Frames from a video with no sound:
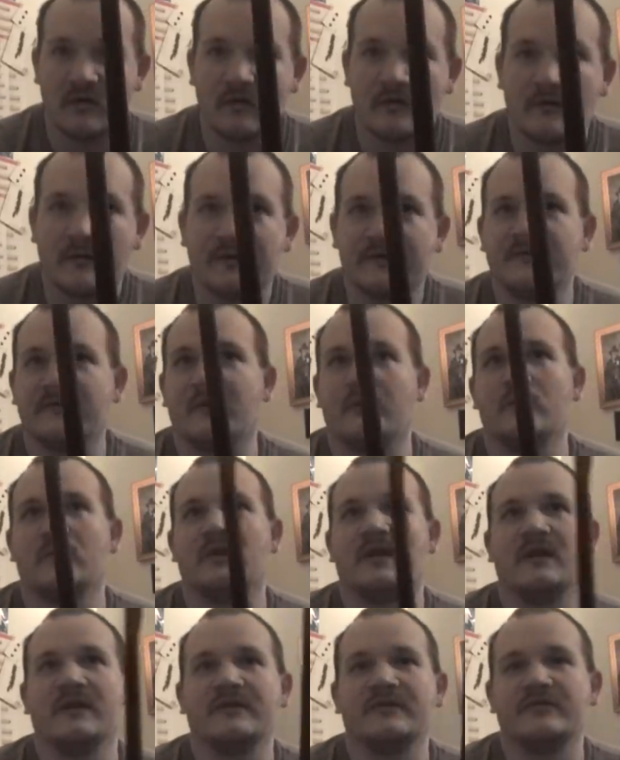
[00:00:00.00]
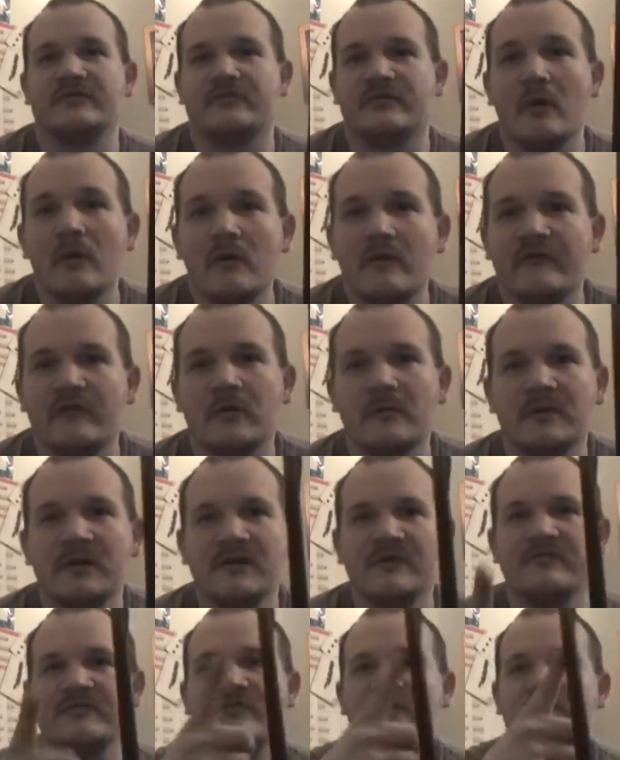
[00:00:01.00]
The reason I would like two of them
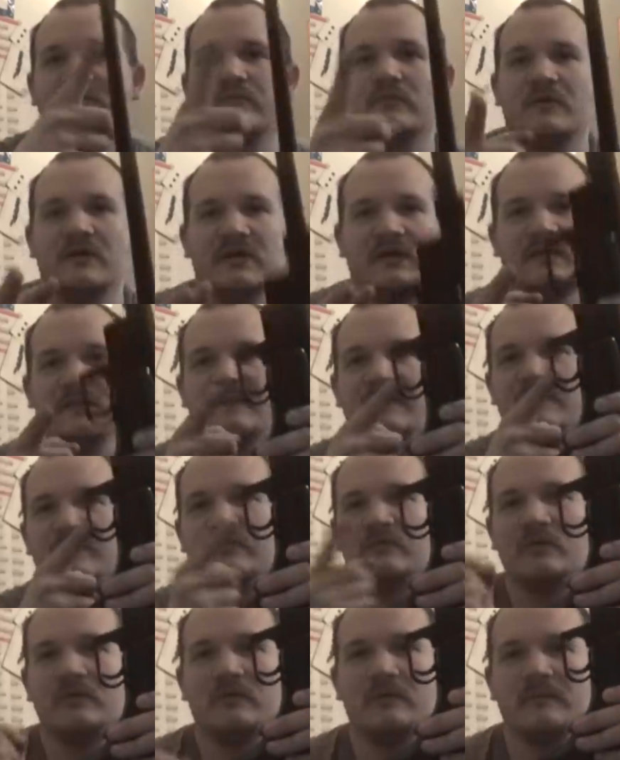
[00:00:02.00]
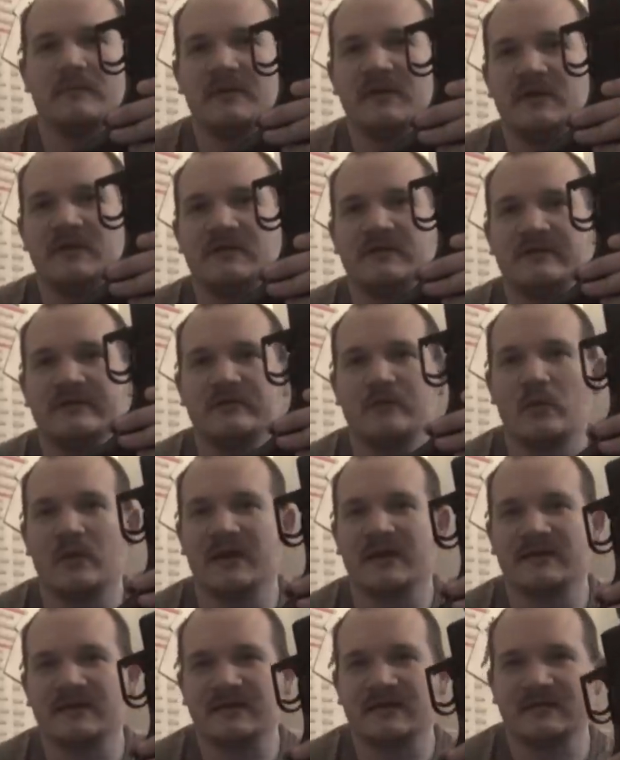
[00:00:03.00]
is this one and this one would be a
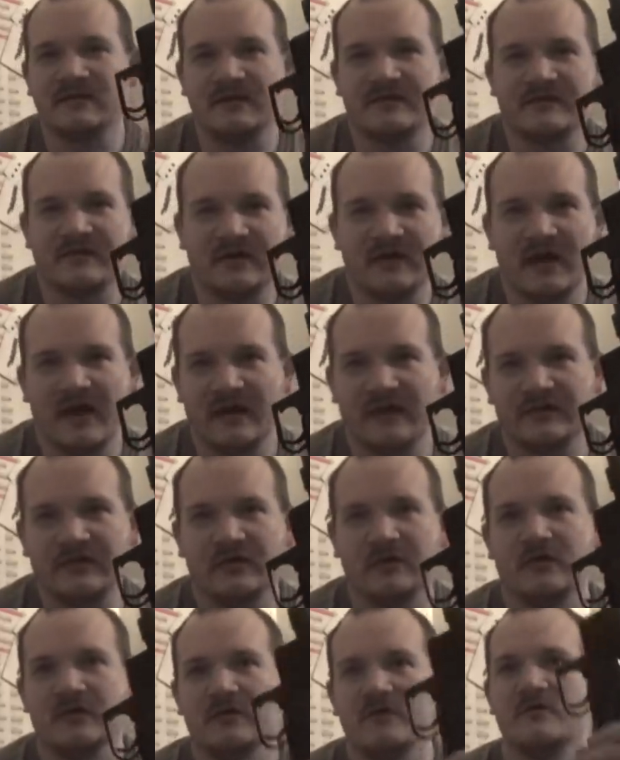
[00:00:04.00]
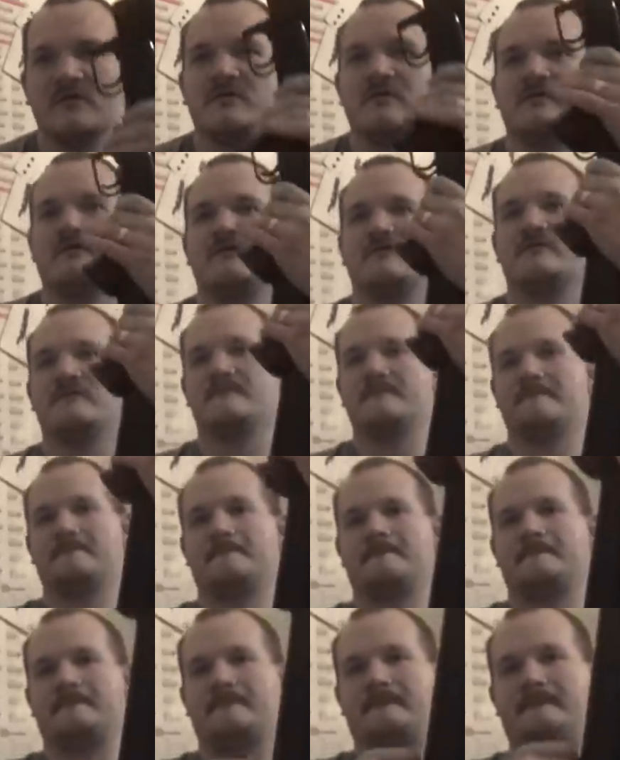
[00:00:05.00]
quick disconnect.
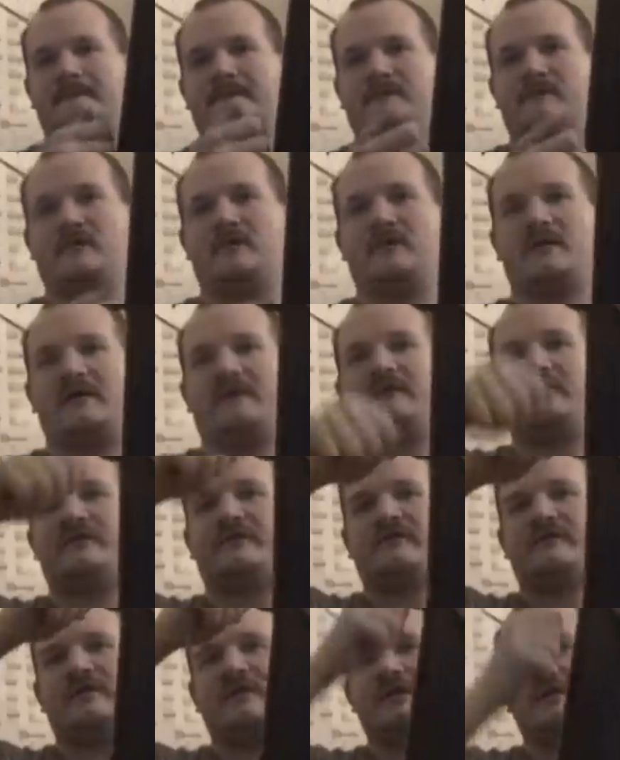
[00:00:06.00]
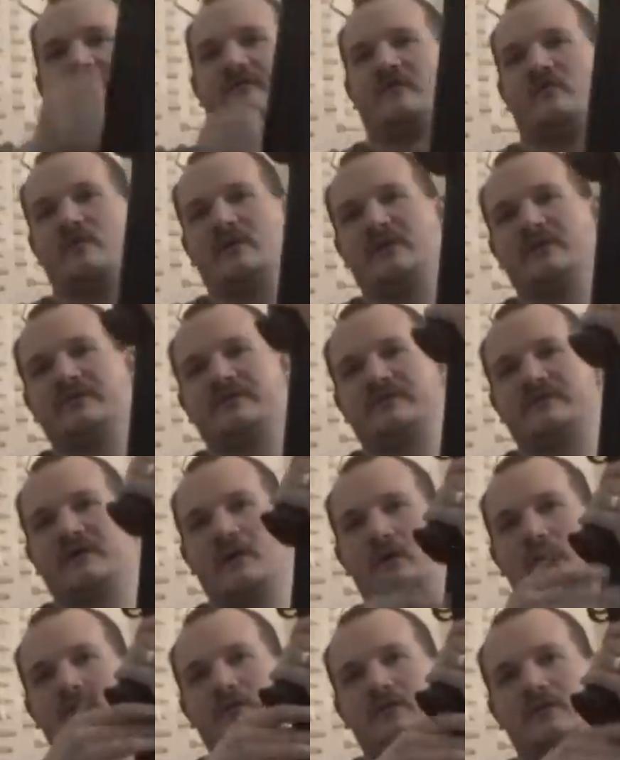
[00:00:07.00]
So you'd have your sling for when it's
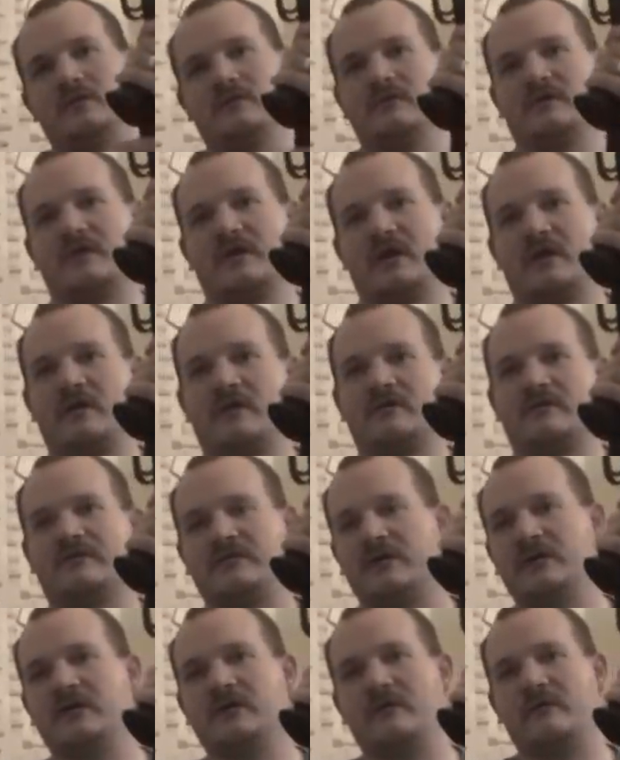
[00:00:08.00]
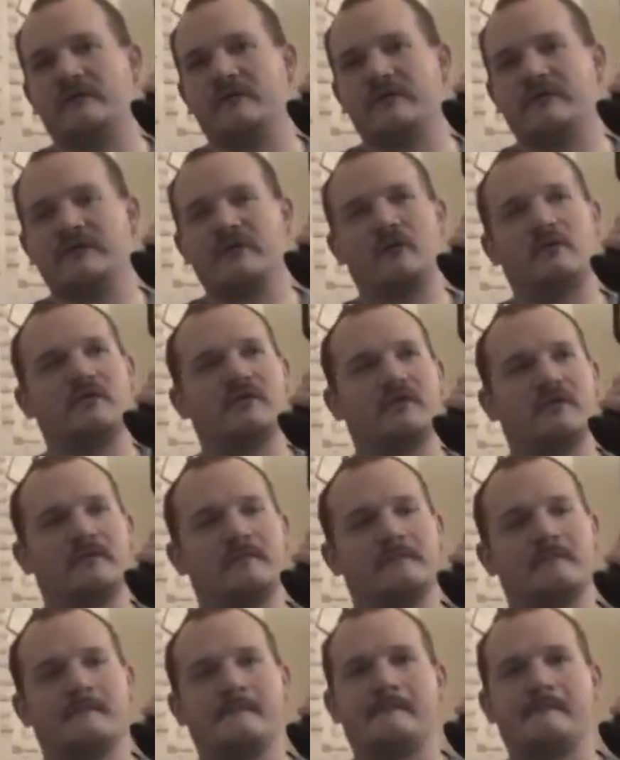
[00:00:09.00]
stowed. You can carry it, sling it over your shoulder.